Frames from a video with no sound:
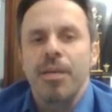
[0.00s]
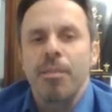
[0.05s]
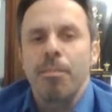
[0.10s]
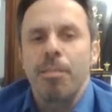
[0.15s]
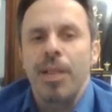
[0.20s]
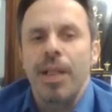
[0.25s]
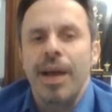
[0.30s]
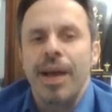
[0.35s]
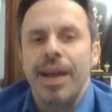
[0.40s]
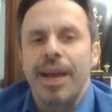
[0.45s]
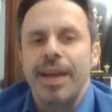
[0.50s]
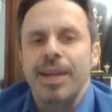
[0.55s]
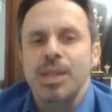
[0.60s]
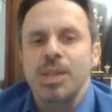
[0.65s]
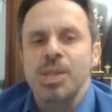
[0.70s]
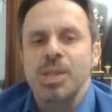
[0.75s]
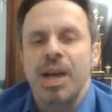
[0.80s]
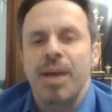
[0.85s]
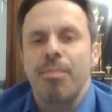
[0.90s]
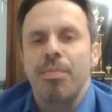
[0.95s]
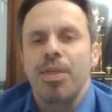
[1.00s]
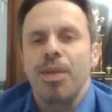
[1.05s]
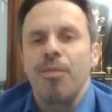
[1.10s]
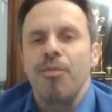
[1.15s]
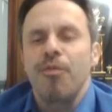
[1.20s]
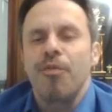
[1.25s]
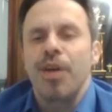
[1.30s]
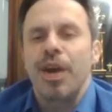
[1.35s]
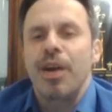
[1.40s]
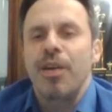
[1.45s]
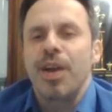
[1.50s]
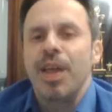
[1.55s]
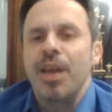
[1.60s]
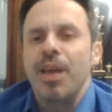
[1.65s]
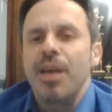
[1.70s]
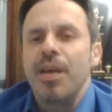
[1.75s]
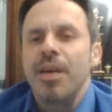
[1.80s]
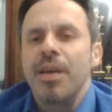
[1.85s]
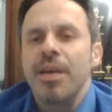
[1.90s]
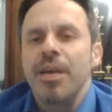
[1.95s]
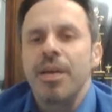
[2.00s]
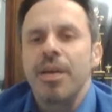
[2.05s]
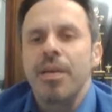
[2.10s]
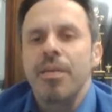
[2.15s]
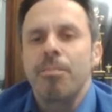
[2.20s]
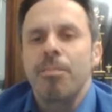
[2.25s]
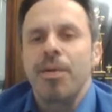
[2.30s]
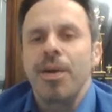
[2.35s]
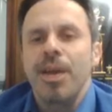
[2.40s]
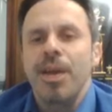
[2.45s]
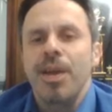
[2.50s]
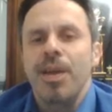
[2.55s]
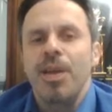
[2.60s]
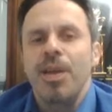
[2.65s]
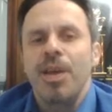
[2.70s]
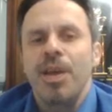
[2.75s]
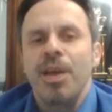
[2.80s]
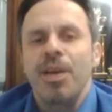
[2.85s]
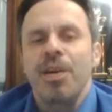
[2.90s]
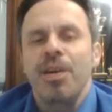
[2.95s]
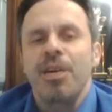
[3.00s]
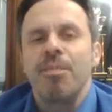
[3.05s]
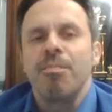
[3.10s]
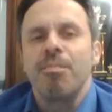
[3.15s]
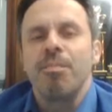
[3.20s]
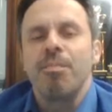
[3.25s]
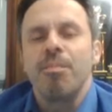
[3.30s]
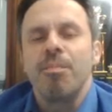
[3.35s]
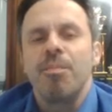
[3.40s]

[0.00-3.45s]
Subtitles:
Black has something very pretty here.